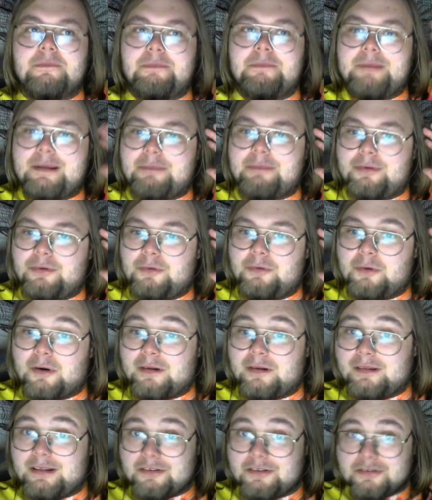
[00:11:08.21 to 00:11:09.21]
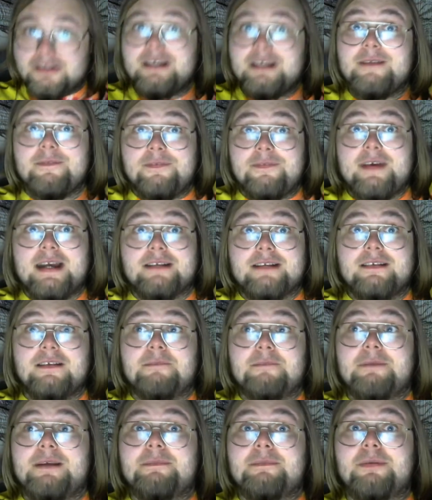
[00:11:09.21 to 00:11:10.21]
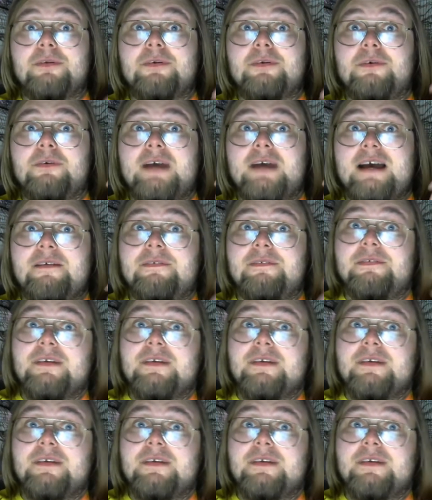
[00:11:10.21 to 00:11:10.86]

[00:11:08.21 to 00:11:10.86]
People who are literally infected, people who have